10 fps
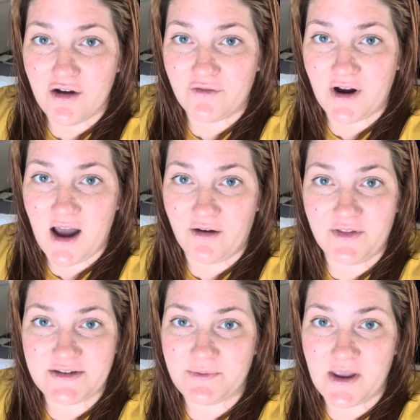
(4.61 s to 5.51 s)
for how
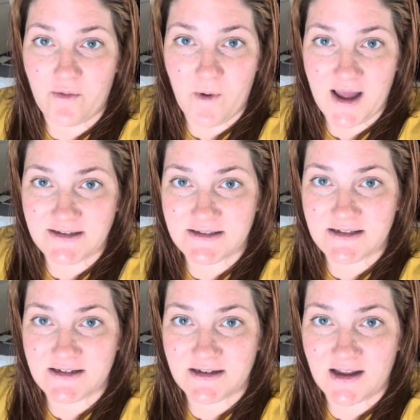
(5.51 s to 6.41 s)
this week
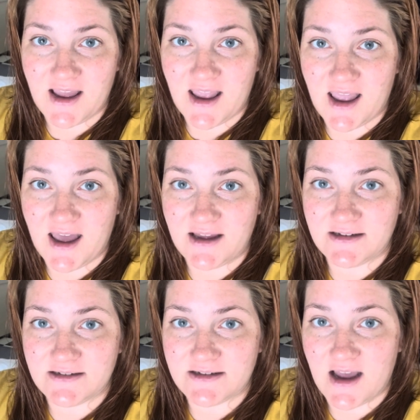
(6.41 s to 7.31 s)
went
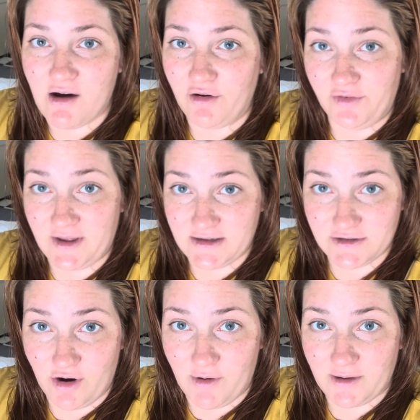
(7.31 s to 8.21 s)
and how everything is
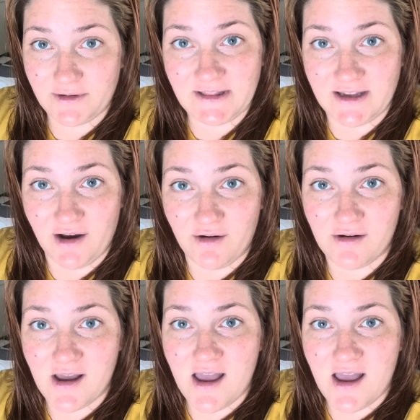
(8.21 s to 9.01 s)
going with Leo.